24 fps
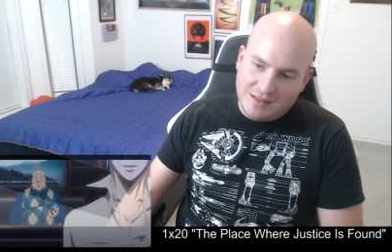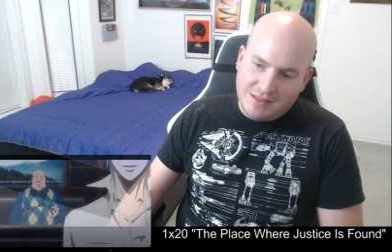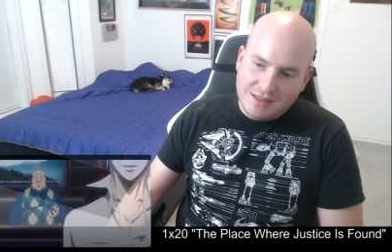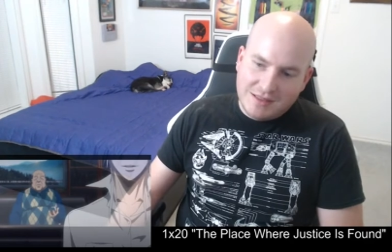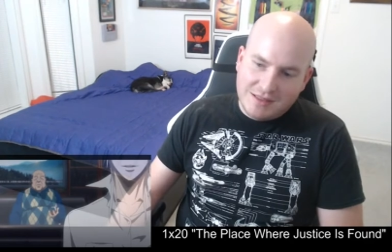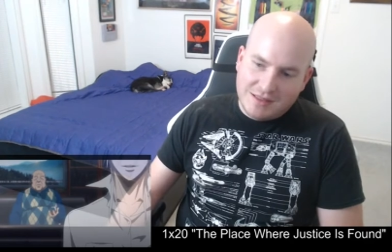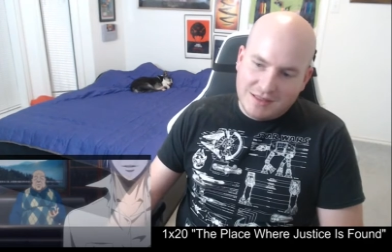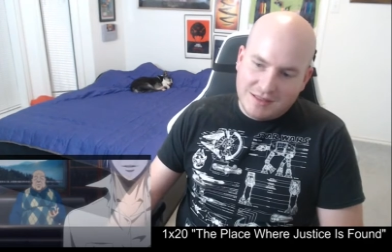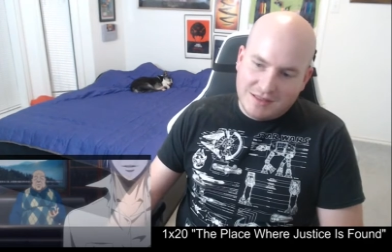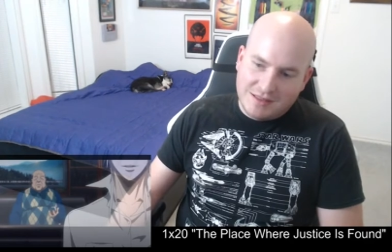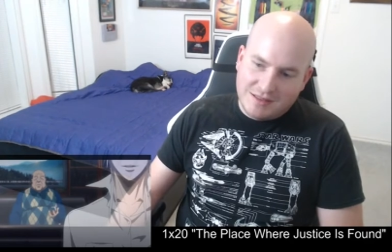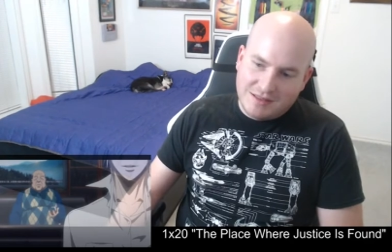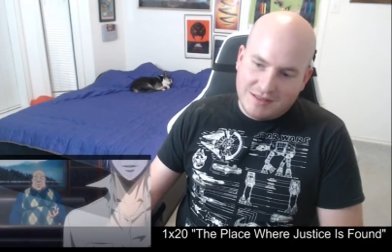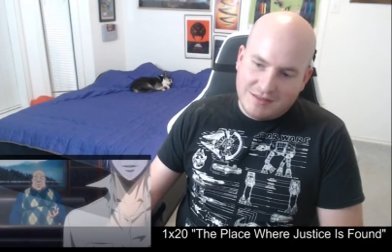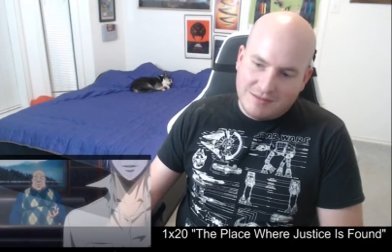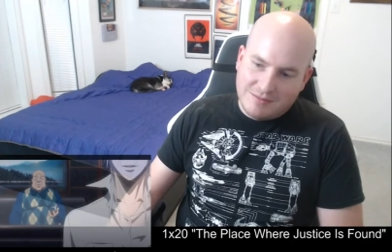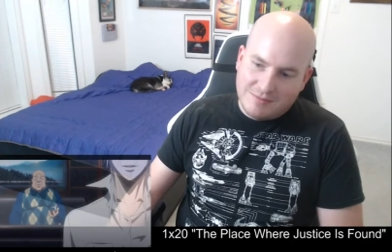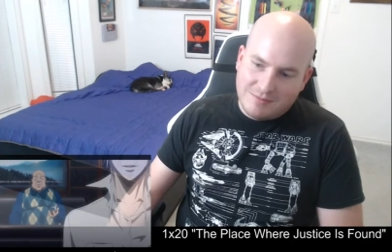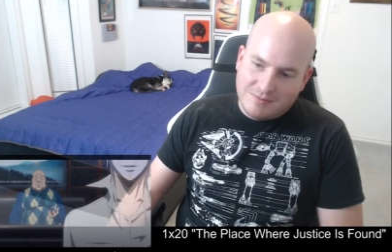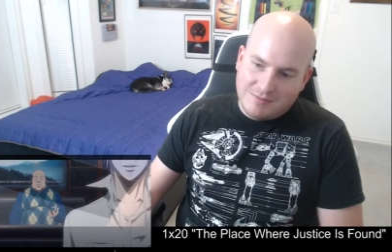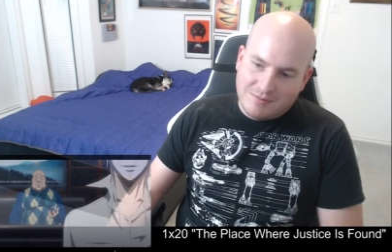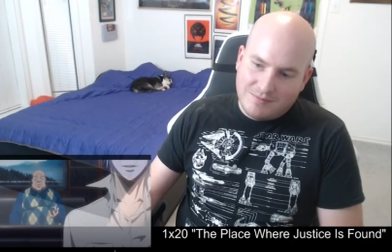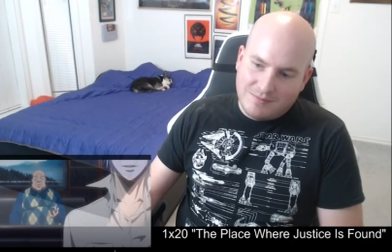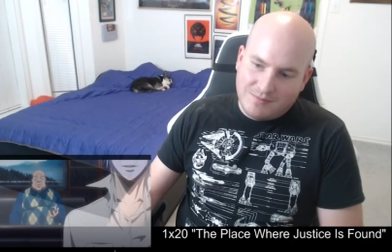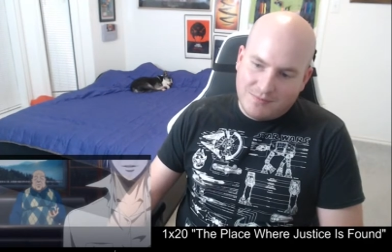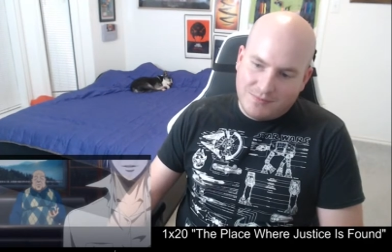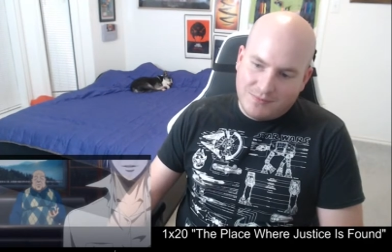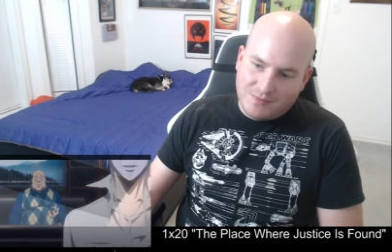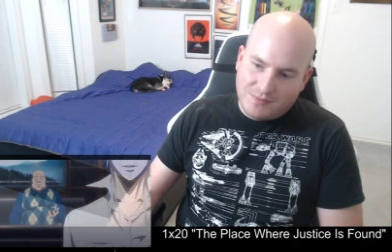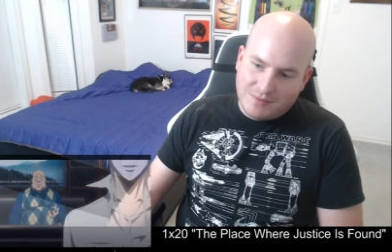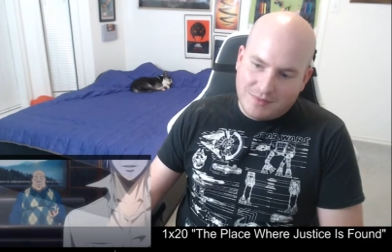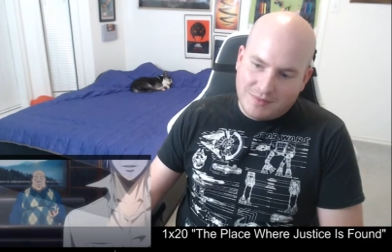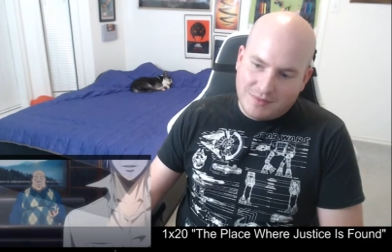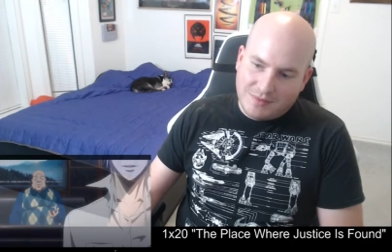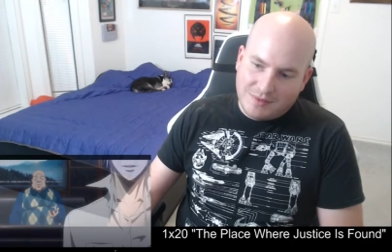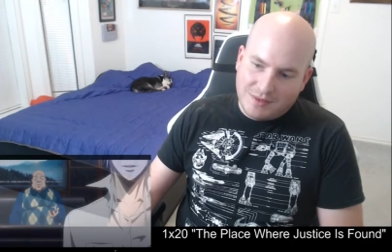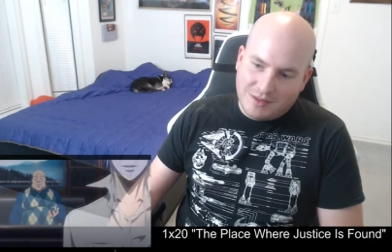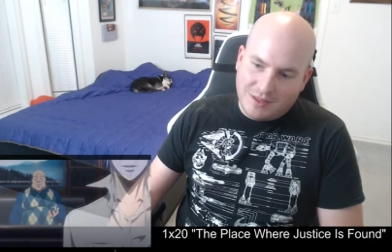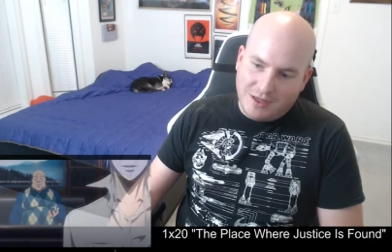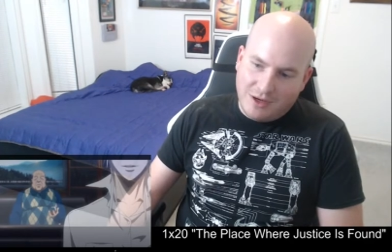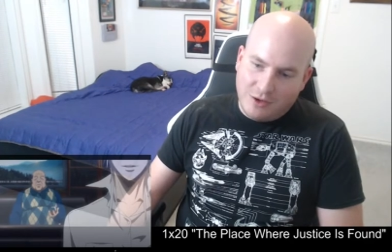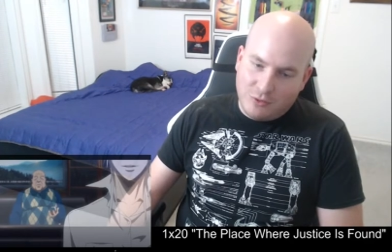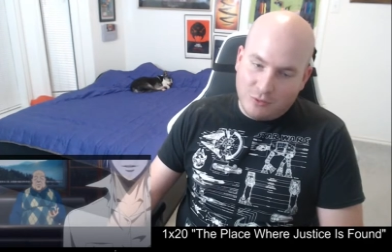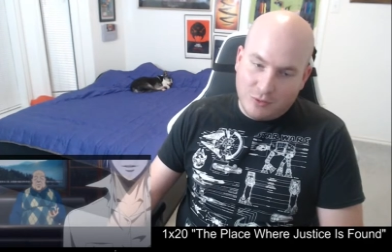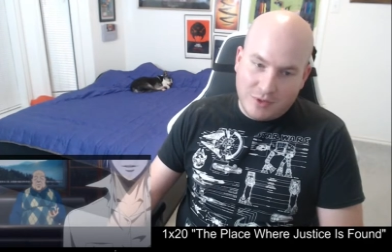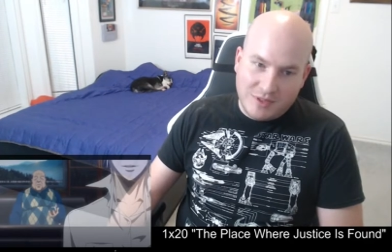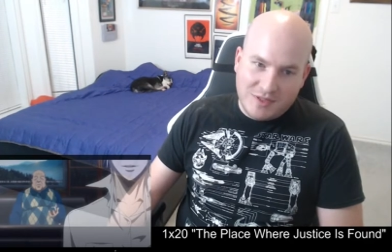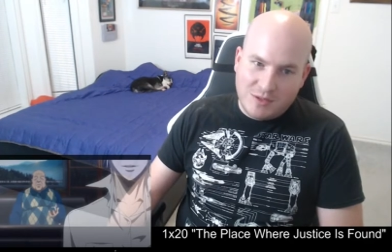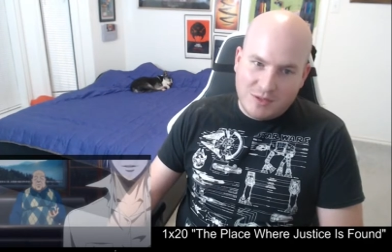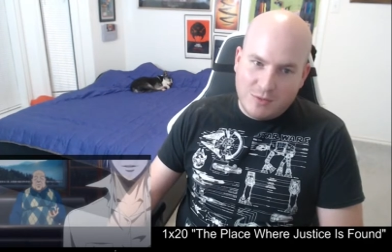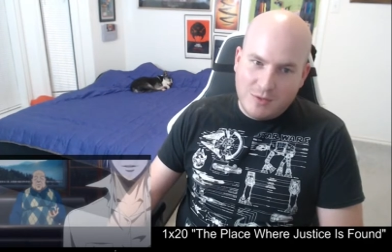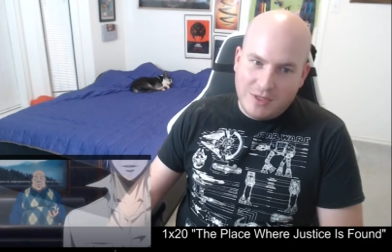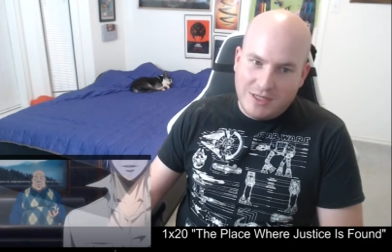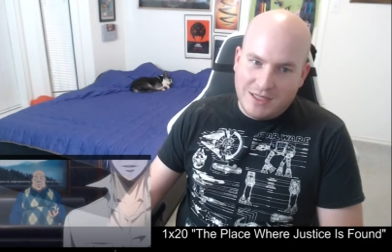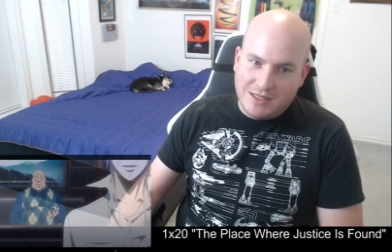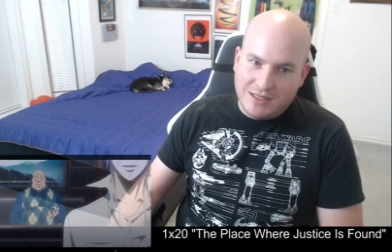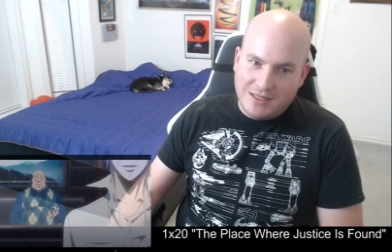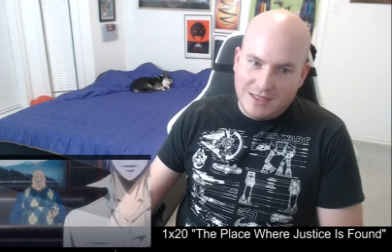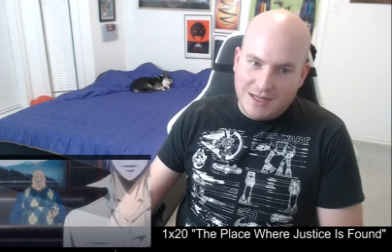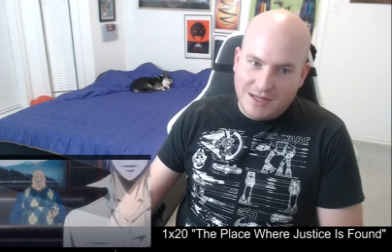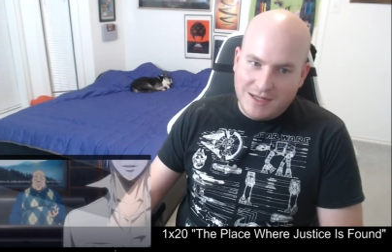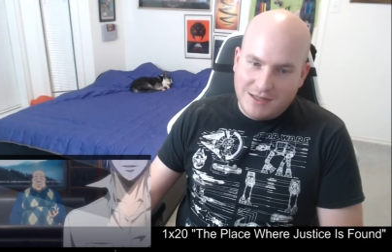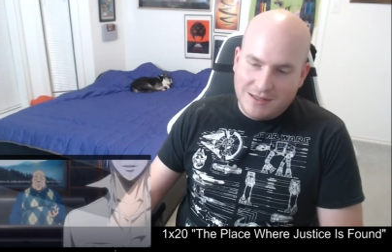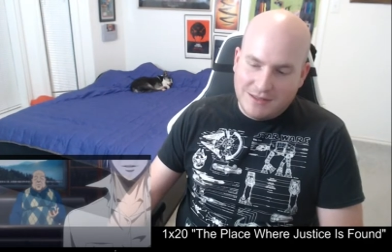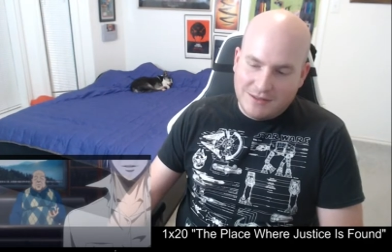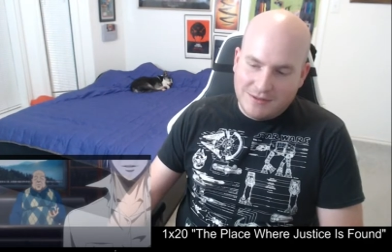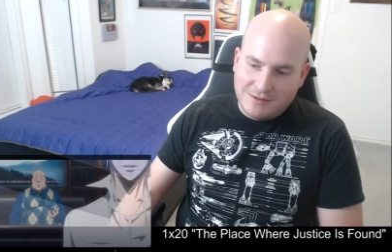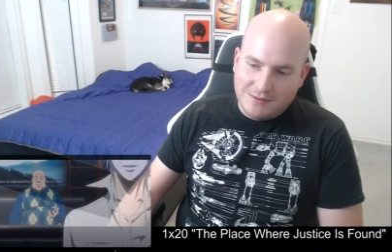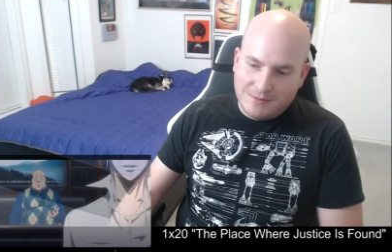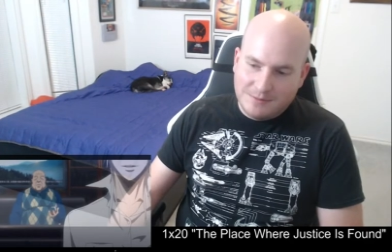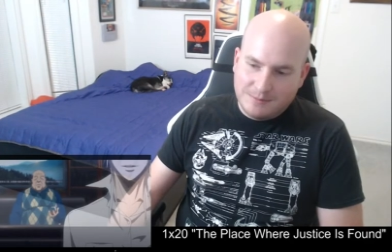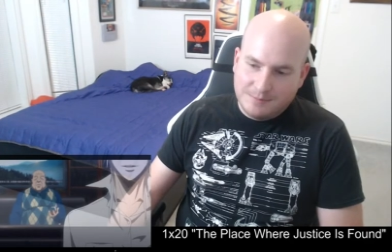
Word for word: this is a risk we can take?